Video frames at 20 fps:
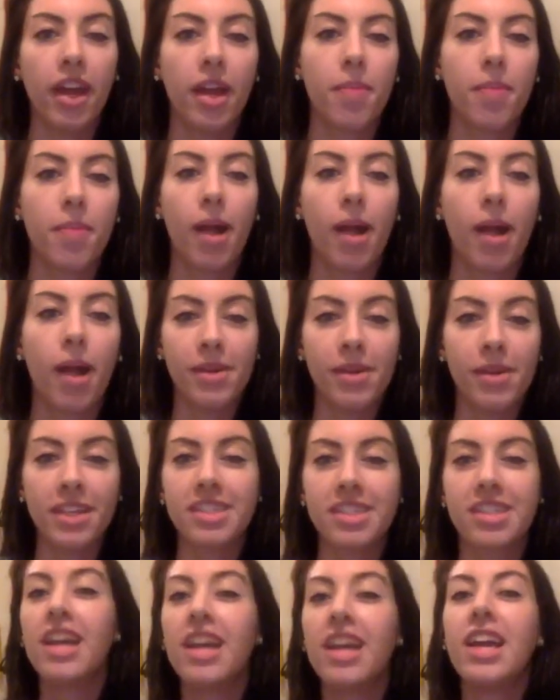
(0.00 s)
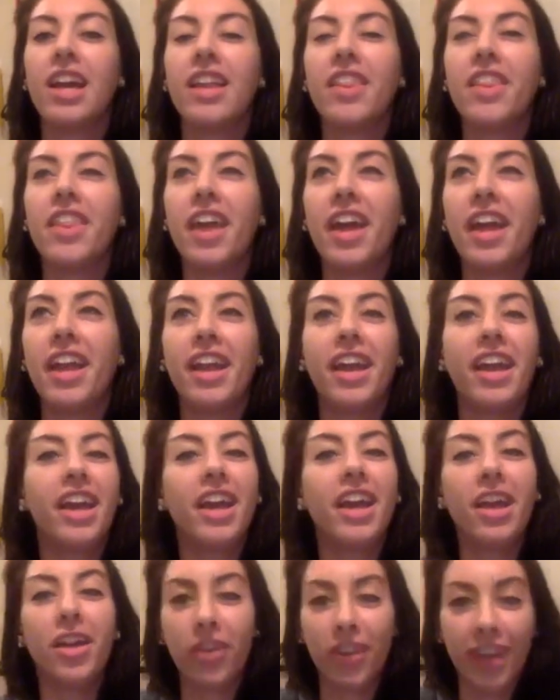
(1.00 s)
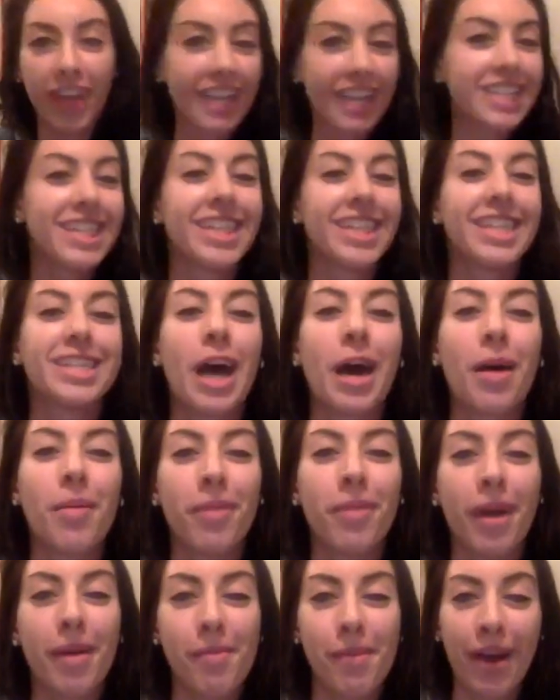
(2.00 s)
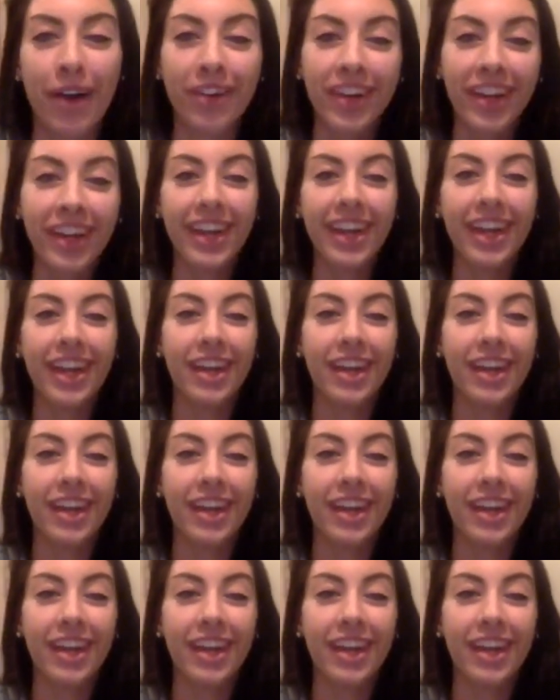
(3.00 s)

And I promise then it'll get to the top of that mountain,